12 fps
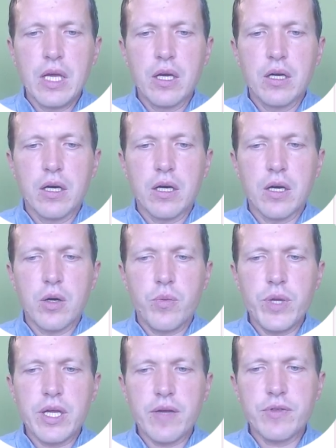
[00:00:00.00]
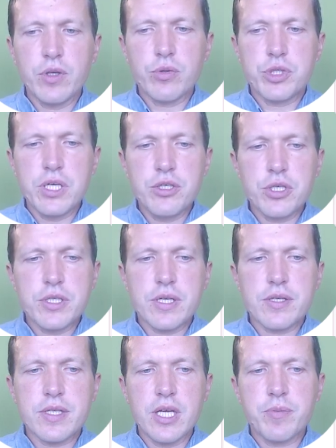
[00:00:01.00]
We have no changes
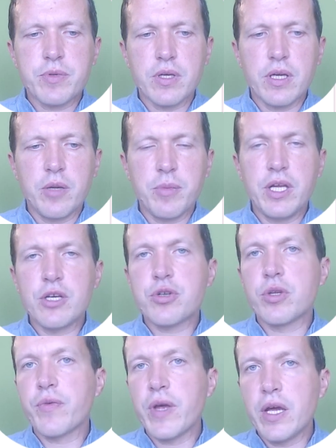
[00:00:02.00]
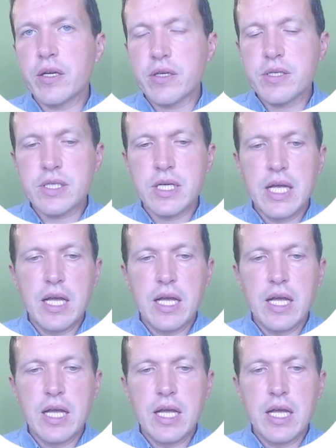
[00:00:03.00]
except elimination of errors,